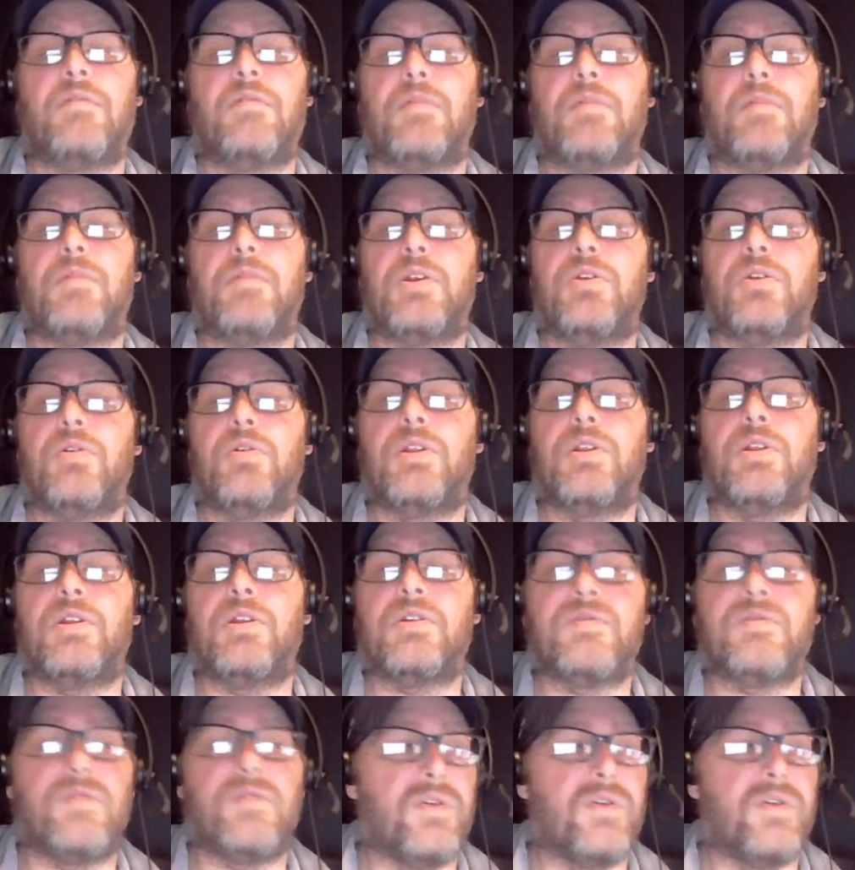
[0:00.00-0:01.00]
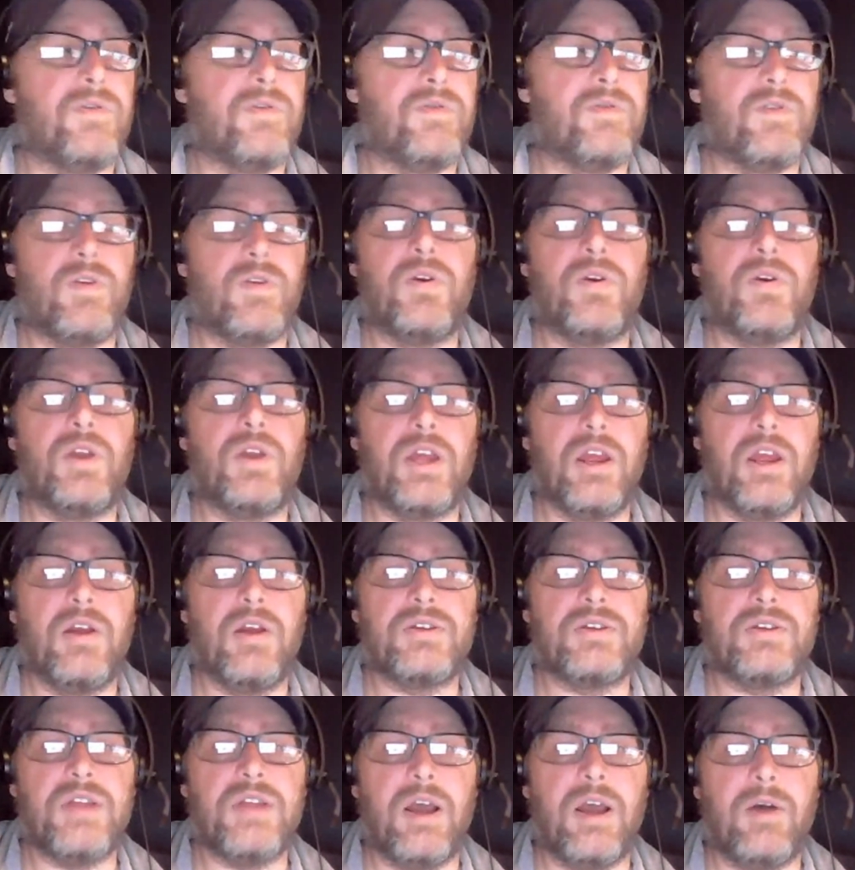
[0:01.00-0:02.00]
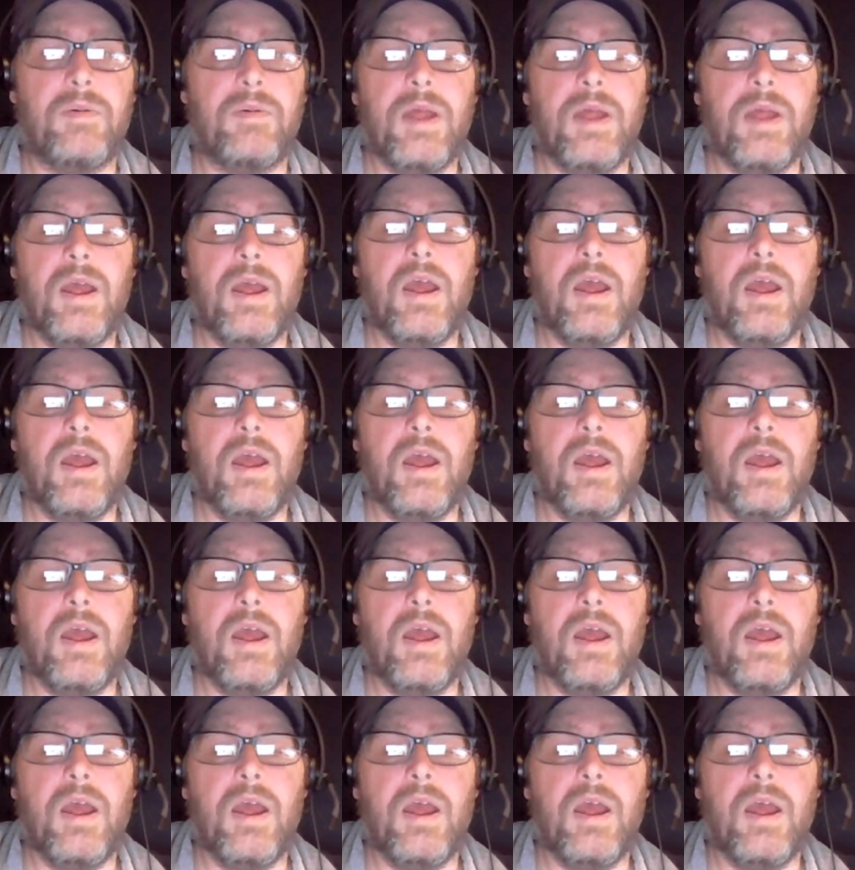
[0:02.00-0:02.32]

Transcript: I've been doing this for 30 years now.